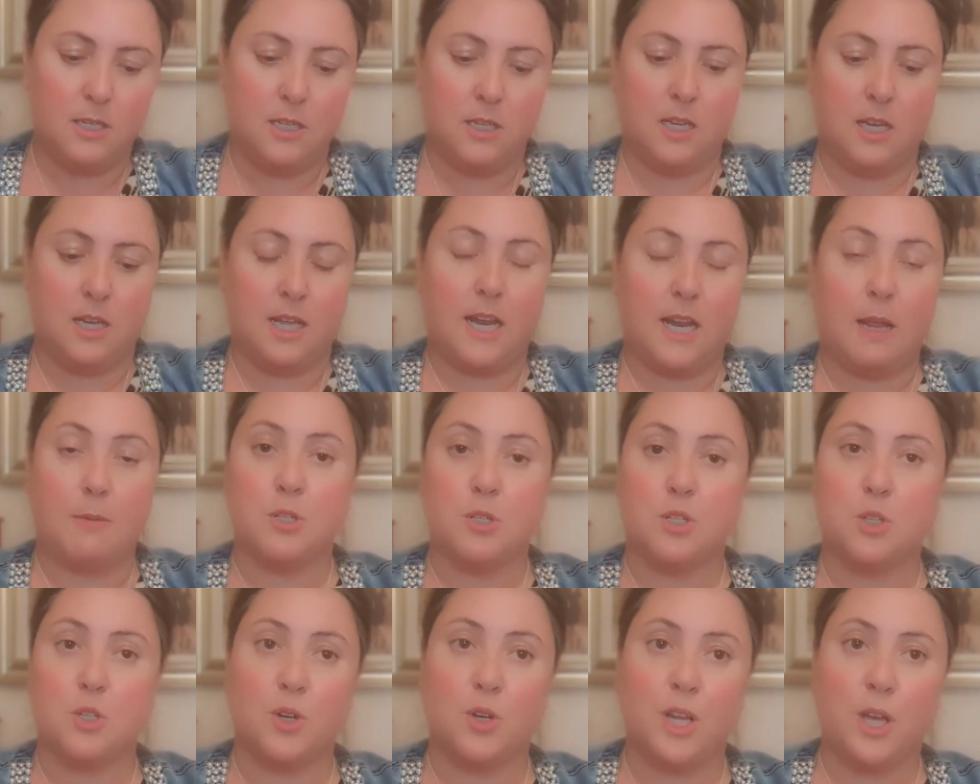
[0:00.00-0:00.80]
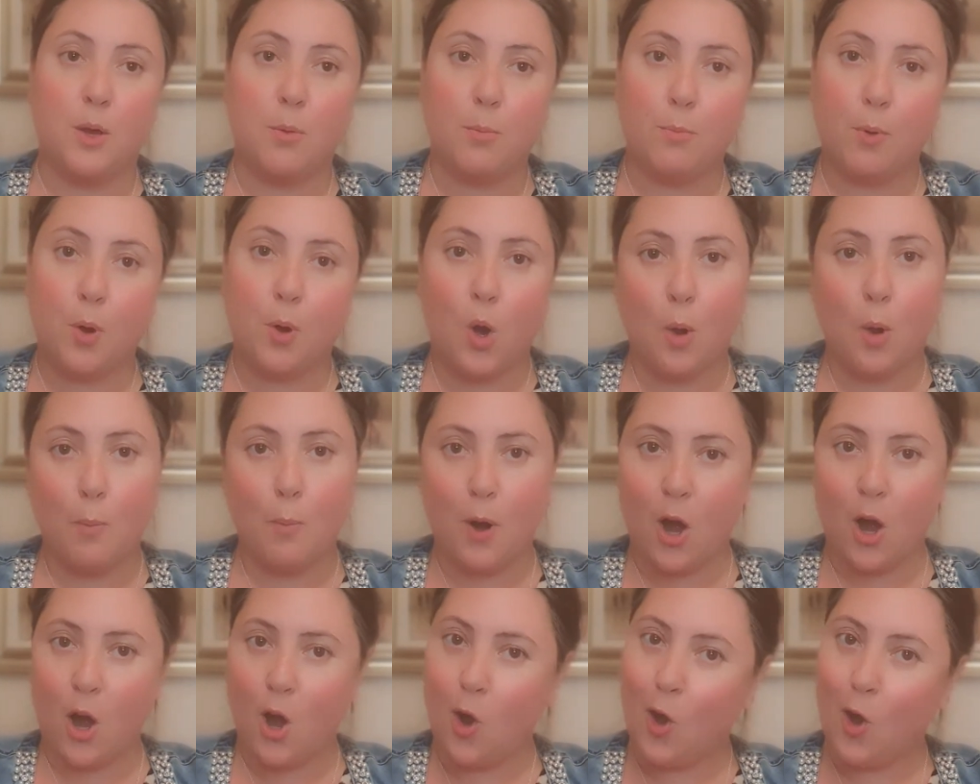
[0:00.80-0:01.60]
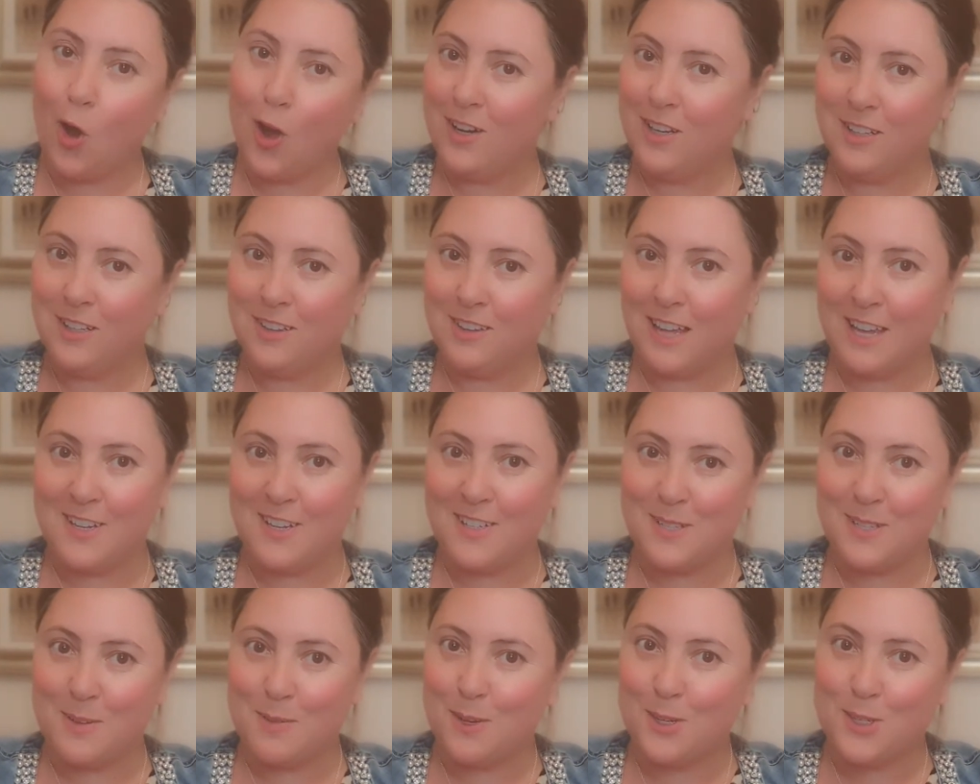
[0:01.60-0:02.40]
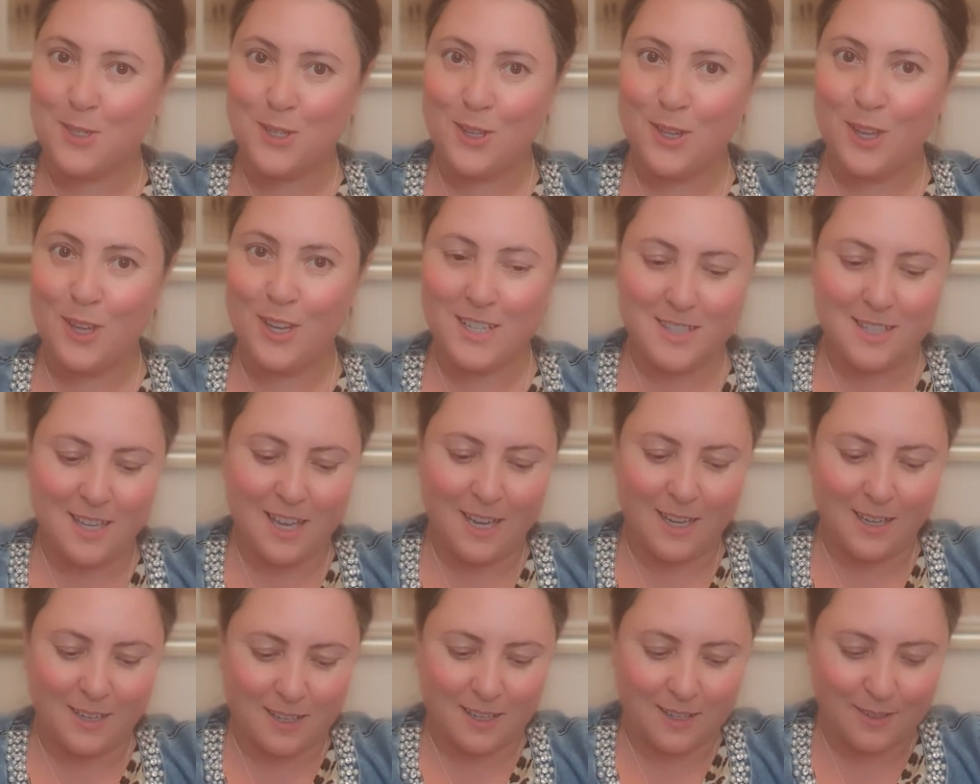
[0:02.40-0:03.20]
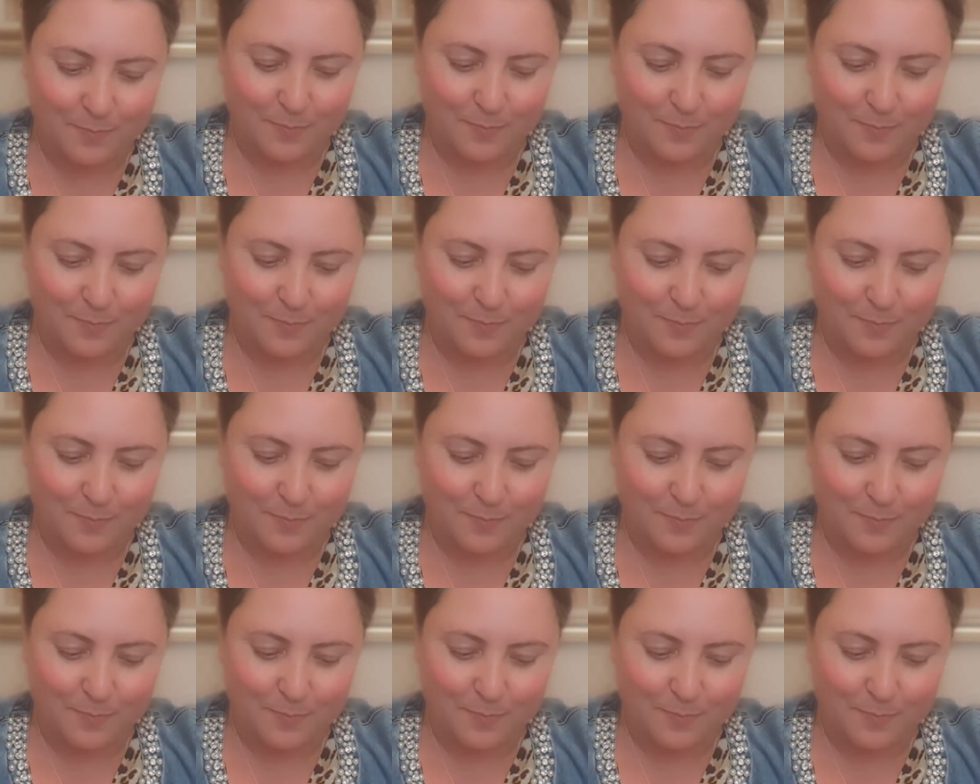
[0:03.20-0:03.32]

and I'm just going to pop her on, let you see what she looks like.